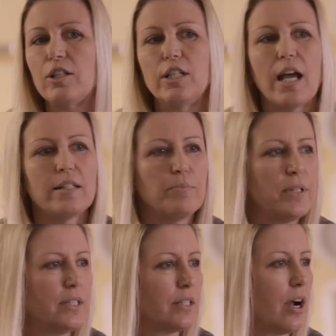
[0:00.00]
She has a
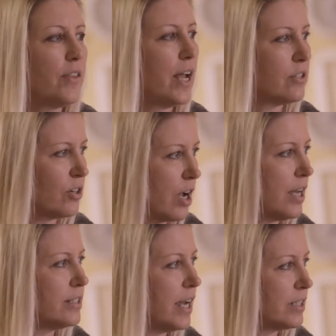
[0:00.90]
business card that has our
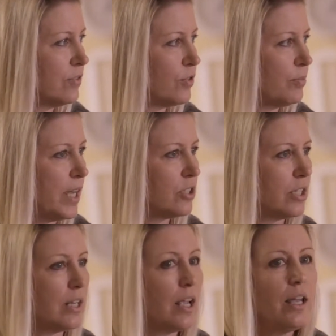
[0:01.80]
contact
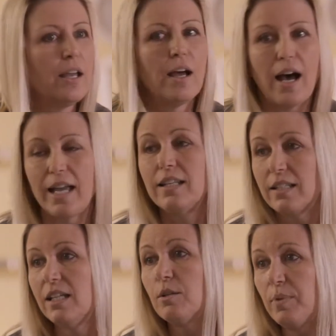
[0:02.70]
information. I
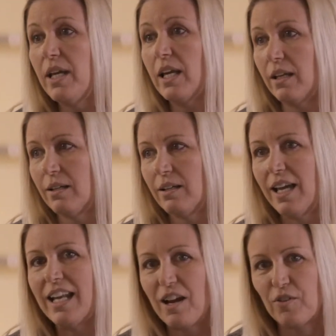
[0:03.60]
intend to be
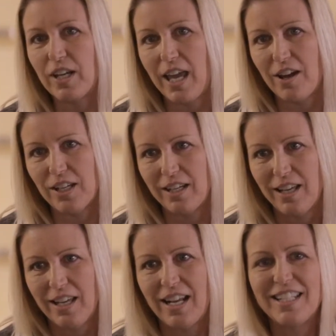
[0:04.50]
in every county.
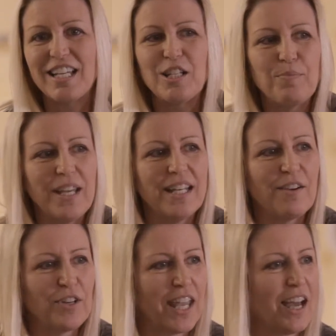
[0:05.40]
And I intend to be in
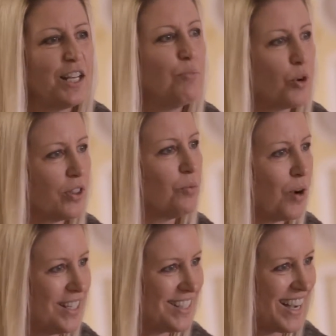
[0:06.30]
every county more than
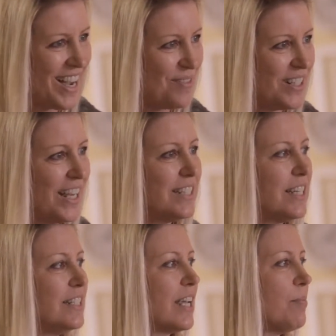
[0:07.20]
one time. And I
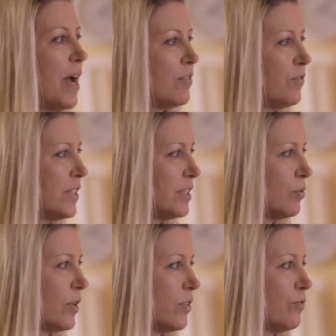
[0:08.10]
intend to come out and
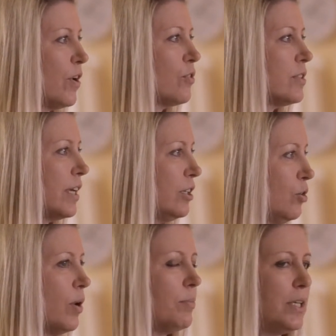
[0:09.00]
visit with the folks that
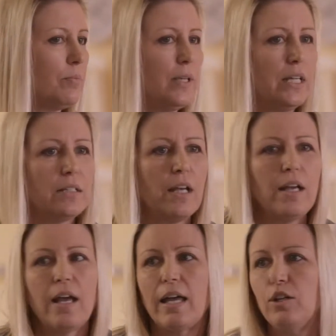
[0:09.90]
you want me to meet,
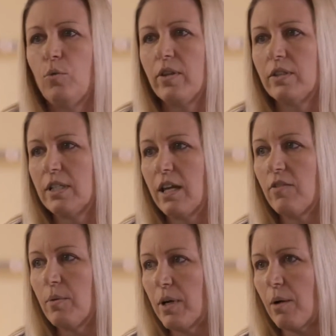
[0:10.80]
and you want to
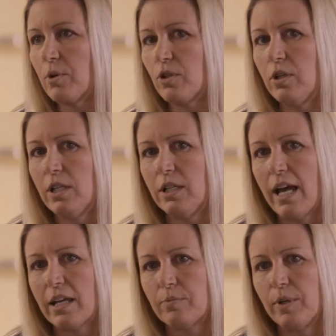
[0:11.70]
give them an opportunity to
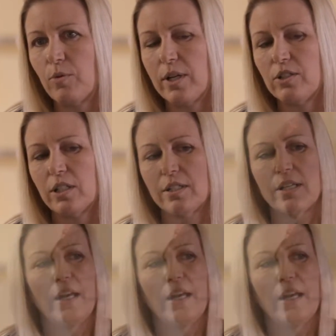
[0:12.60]
ask me questions.